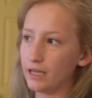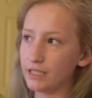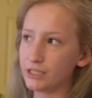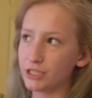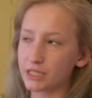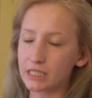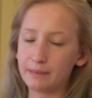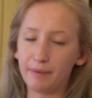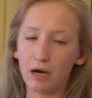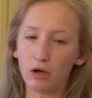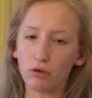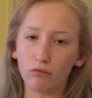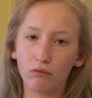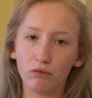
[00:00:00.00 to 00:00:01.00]
It's just
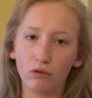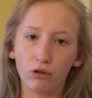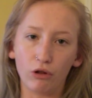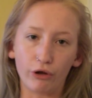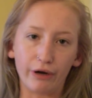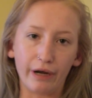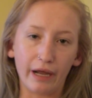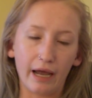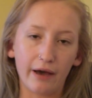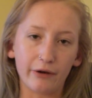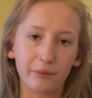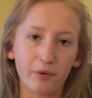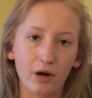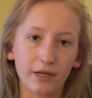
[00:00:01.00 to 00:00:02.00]
about learning how to
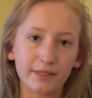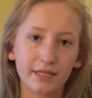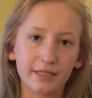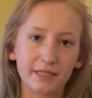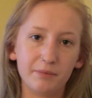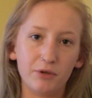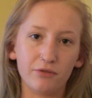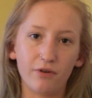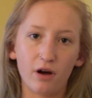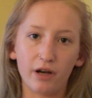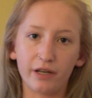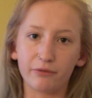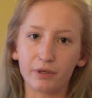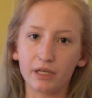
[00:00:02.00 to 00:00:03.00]
process and move on
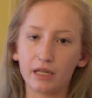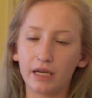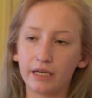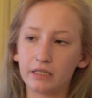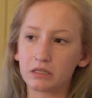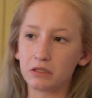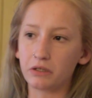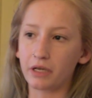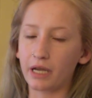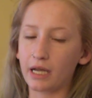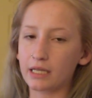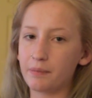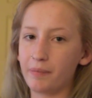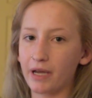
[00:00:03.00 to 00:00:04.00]
and realize, looking
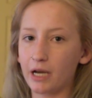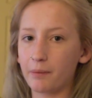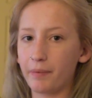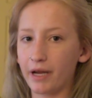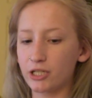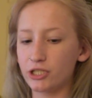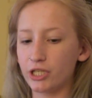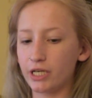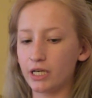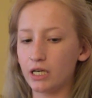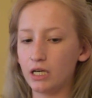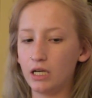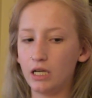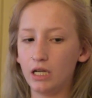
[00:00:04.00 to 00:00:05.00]
at the bigger picture.
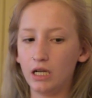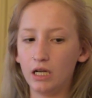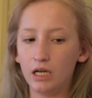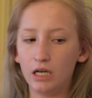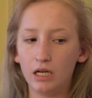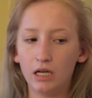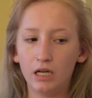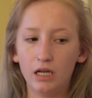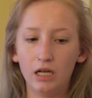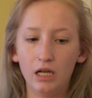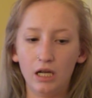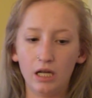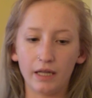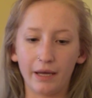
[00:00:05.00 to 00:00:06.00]

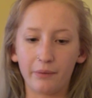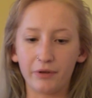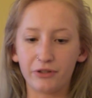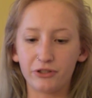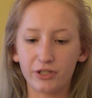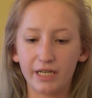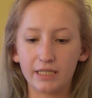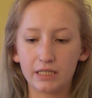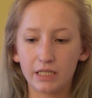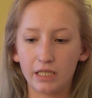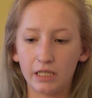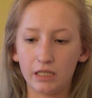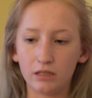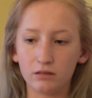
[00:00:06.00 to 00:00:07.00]
Like with Trace,
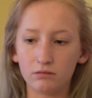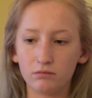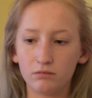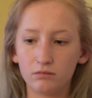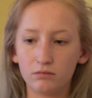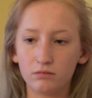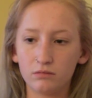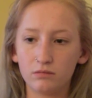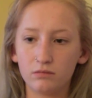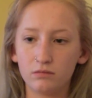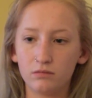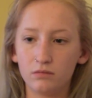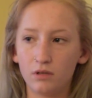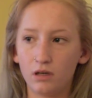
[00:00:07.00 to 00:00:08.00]
he
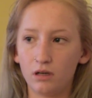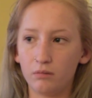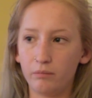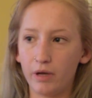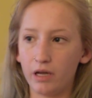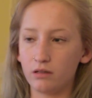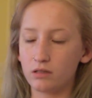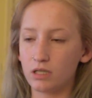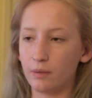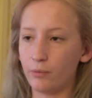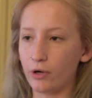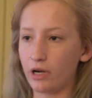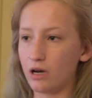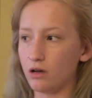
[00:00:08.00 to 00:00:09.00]
met
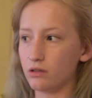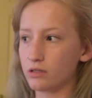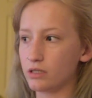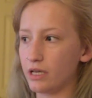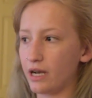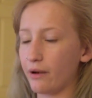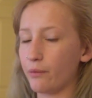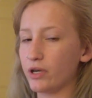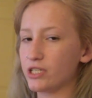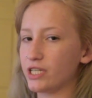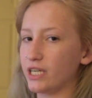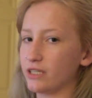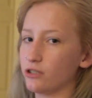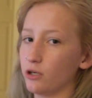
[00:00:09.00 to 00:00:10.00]
someone else, and I wish
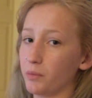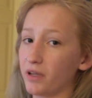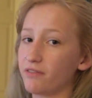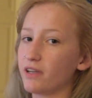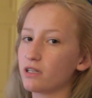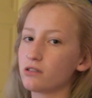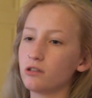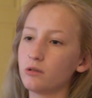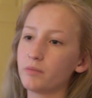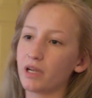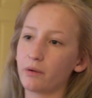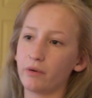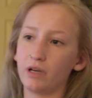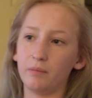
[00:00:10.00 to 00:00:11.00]
he had told me. If he had told me,
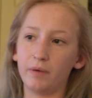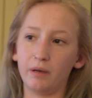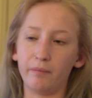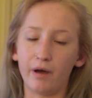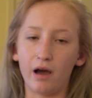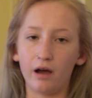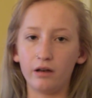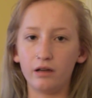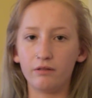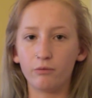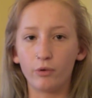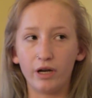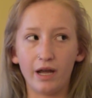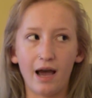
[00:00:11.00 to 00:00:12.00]
I wouldn't have been mad
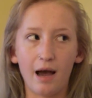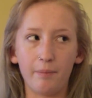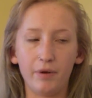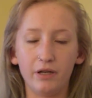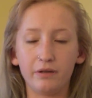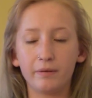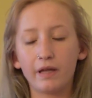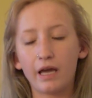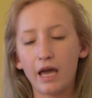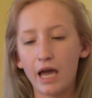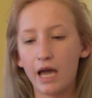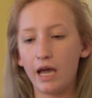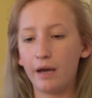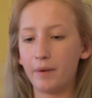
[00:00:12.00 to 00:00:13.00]
when it happened. He'd be like,
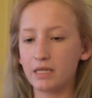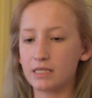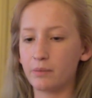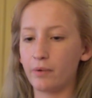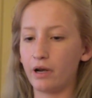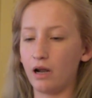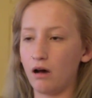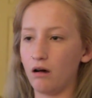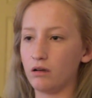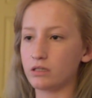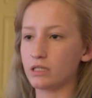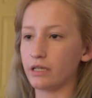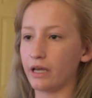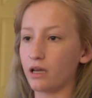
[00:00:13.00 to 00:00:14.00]
hey, I met someone
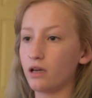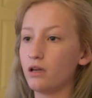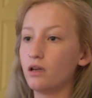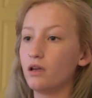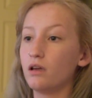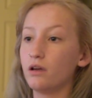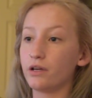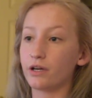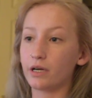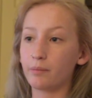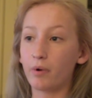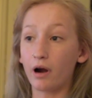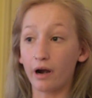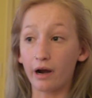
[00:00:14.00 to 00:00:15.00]
else, and like, you're in
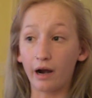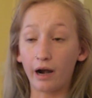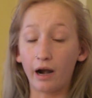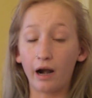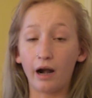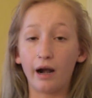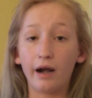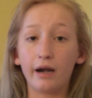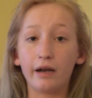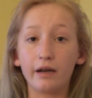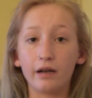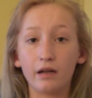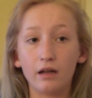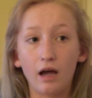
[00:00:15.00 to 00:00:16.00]
Parker,
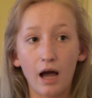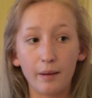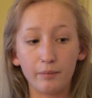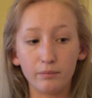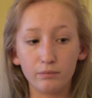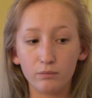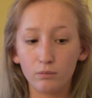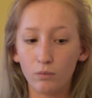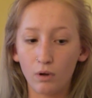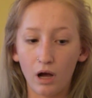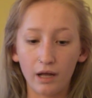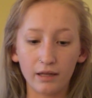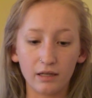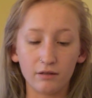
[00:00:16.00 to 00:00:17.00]
and
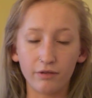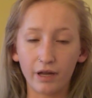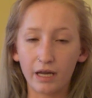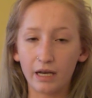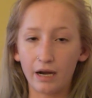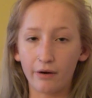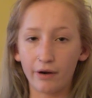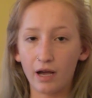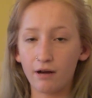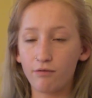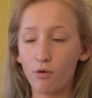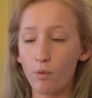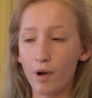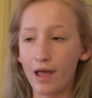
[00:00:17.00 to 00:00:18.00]
I live like an hour and a half
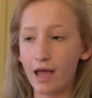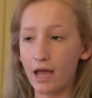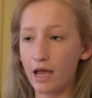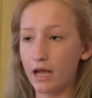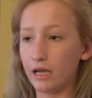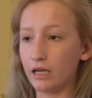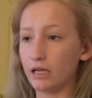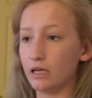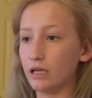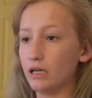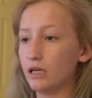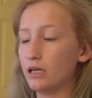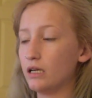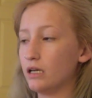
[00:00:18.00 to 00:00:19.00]
away, and
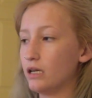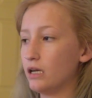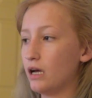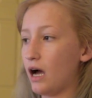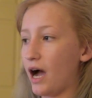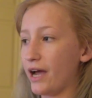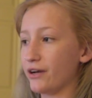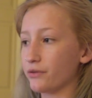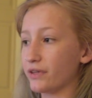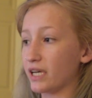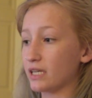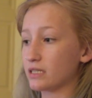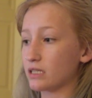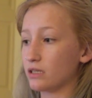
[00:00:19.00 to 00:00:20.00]
I don't
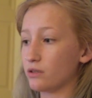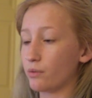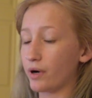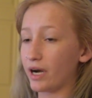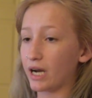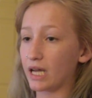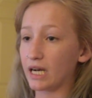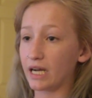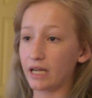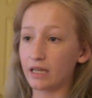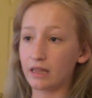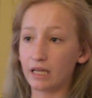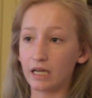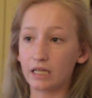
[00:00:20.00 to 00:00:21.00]
think it's gonna work, and I
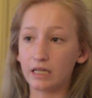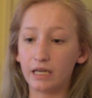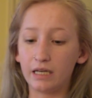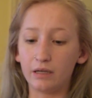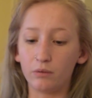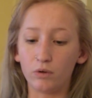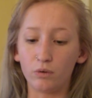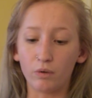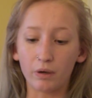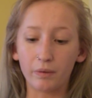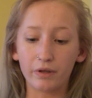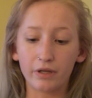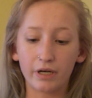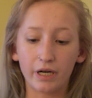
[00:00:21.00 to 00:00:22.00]
think that it would work
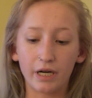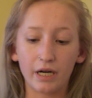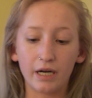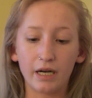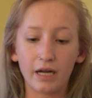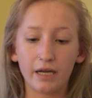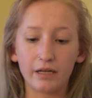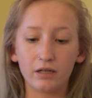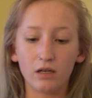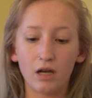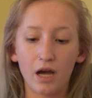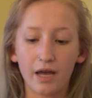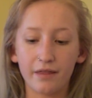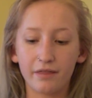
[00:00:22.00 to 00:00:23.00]
with her, and
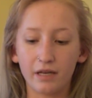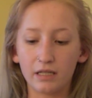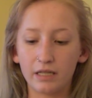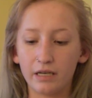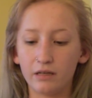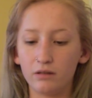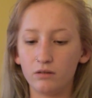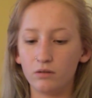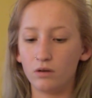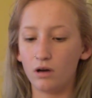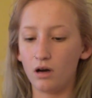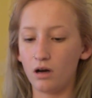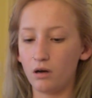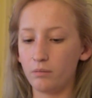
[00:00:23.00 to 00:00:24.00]
I think that
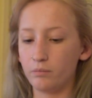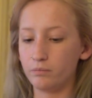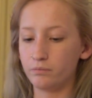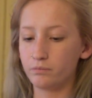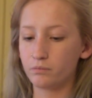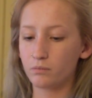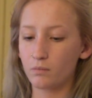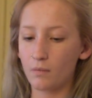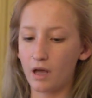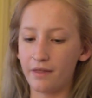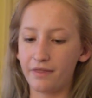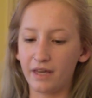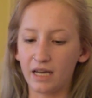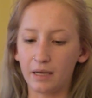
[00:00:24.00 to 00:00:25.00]
I
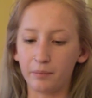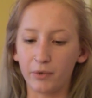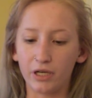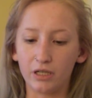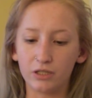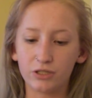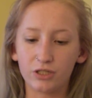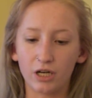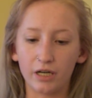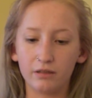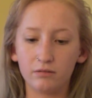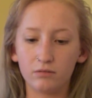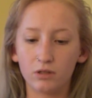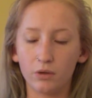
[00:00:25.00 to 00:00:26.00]
think I'm gonna start
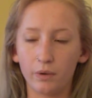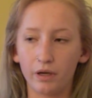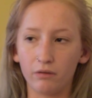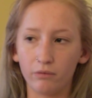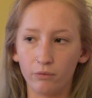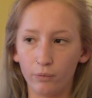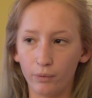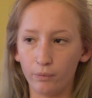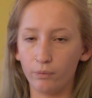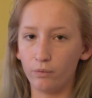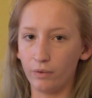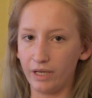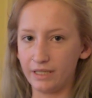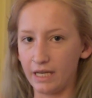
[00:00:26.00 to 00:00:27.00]
going,
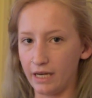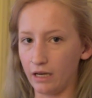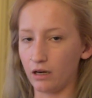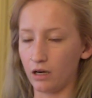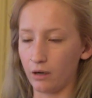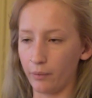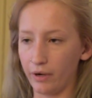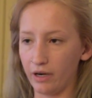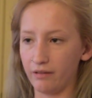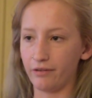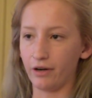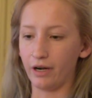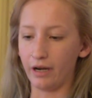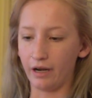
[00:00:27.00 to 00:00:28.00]
like, dating her or
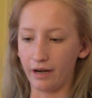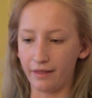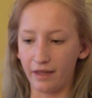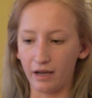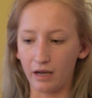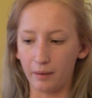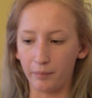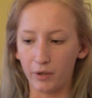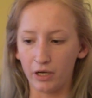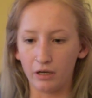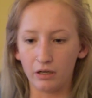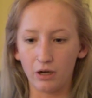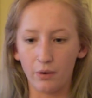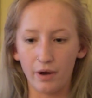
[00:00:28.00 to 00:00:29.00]
whatever, and I think I'm
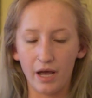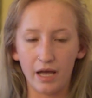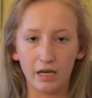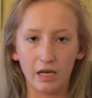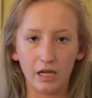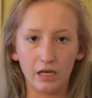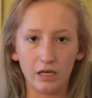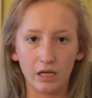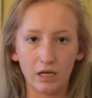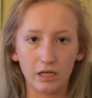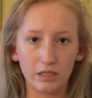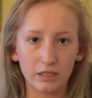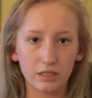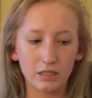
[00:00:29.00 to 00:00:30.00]
gonna go ahead and end
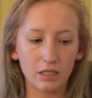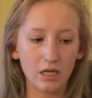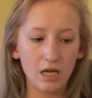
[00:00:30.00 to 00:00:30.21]
us.